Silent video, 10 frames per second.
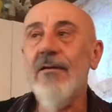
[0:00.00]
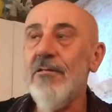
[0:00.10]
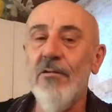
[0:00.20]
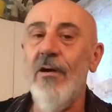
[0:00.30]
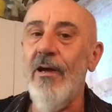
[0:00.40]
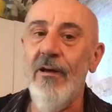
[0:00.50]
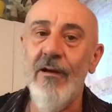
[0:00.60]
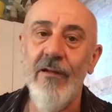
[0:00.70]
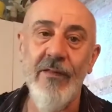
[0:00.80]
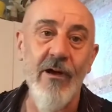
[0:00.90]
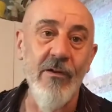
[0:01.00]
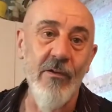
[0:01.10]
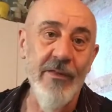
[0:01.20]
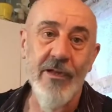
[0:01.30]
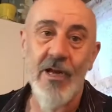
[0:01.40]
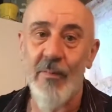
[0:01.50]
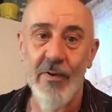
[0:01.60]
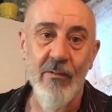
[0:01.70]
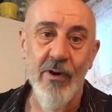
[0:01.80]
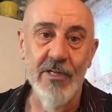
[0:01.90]
so they all know they can come here
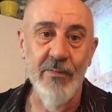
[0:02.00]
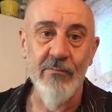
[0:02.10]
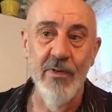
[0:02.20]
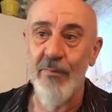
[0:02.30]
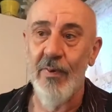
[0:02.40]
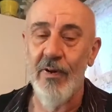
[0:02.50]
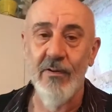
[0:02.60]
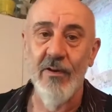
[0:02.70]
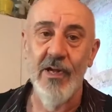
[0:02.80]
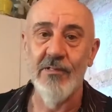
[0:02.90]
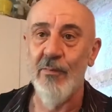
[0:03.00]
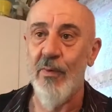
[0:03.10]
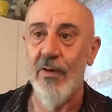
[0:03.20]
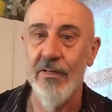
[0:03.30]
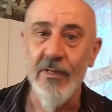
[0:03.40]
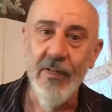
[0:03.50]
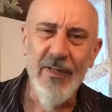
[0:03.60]
to watch me rip her lies apart.